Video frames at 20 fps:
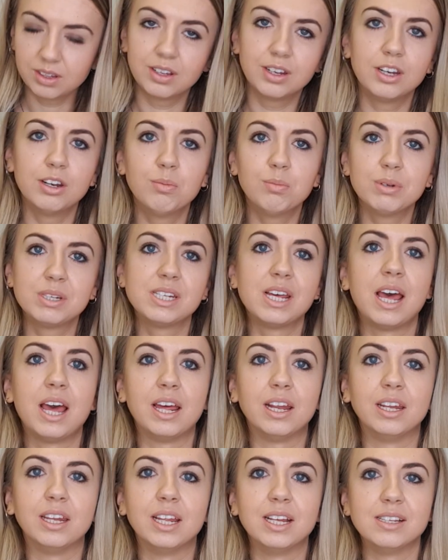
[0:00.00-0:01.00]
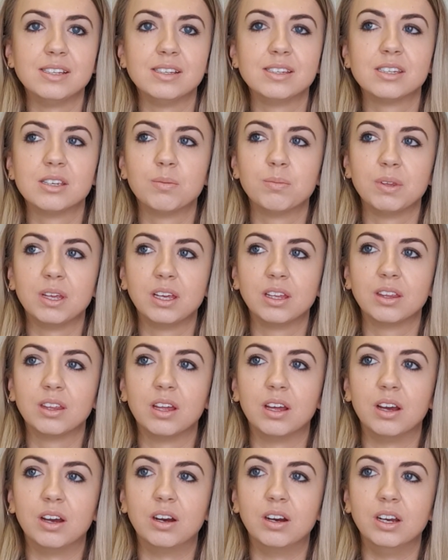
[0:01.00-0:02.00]
Number 10, this is something
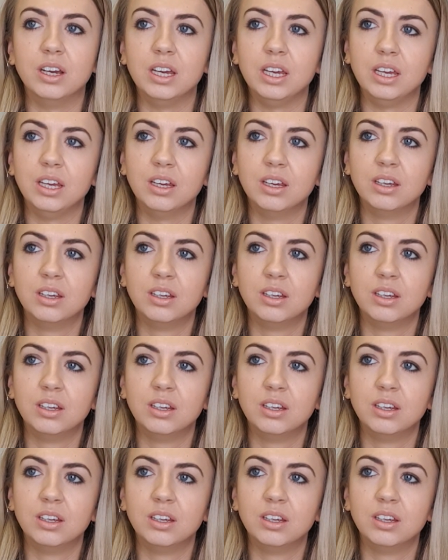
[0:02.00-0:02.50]
that I